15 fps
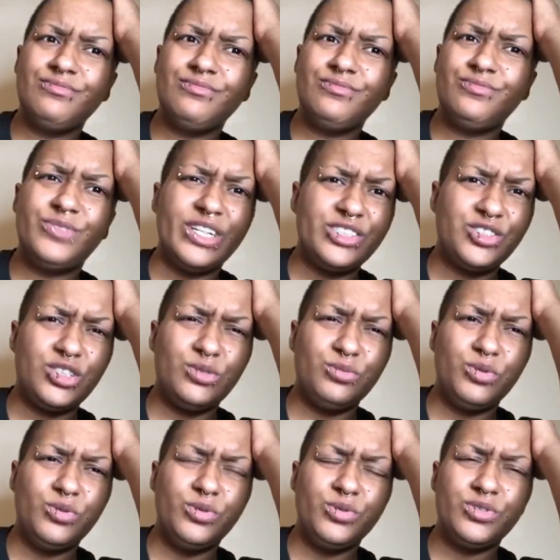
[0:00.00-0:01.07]

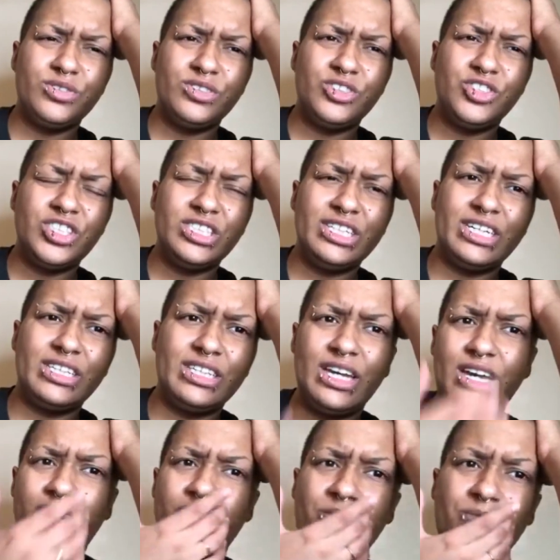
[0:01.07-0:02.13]
vegetables and shit like
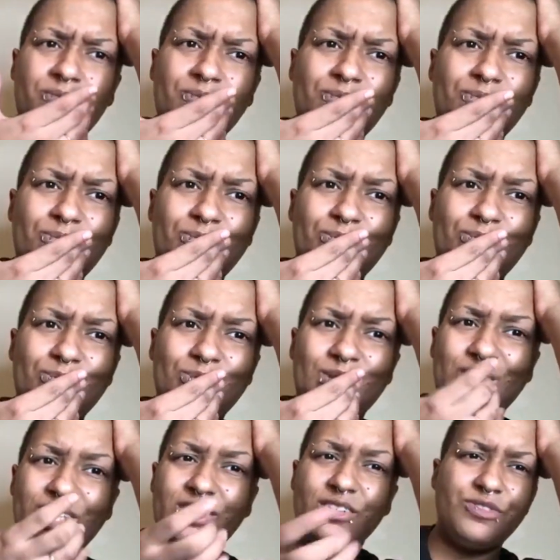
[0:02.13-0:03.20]
that
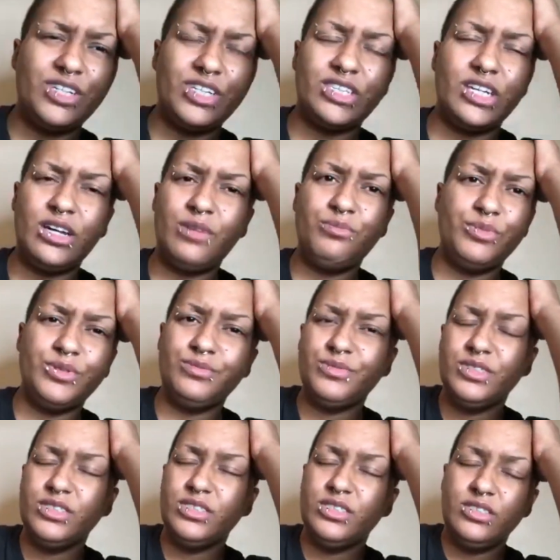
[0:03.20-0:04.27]
and stuff like that.
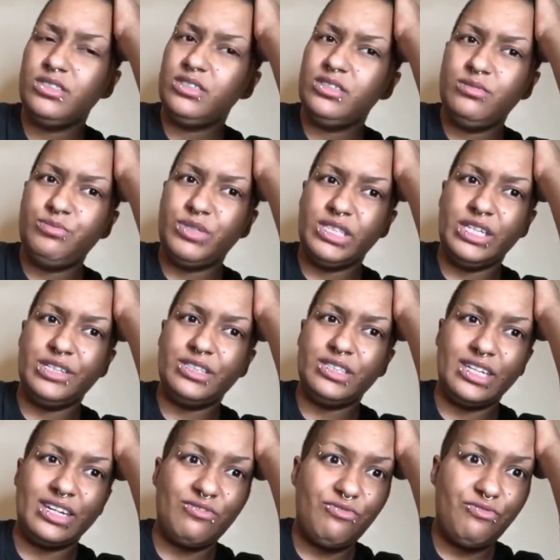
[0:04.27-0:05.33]
But nothing
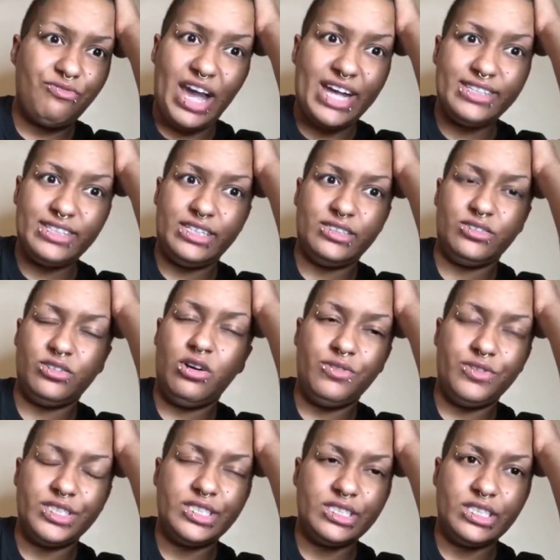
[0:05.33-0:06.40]
like fattening,
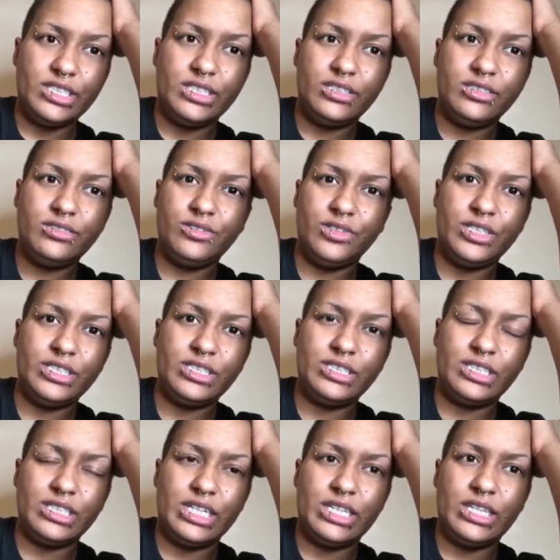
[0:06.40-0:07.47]
obviously, or anything
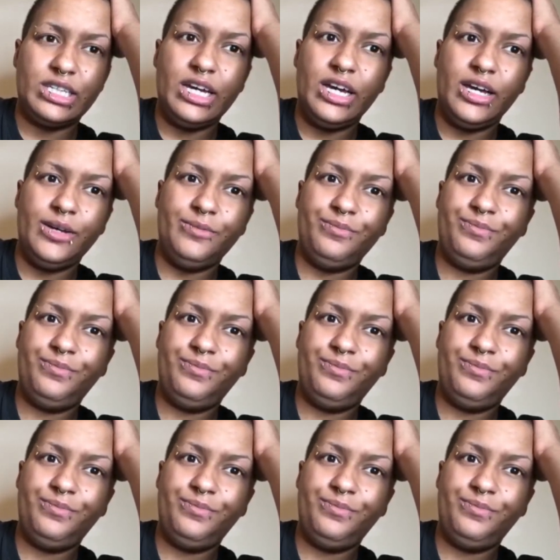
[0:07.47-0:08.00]
like that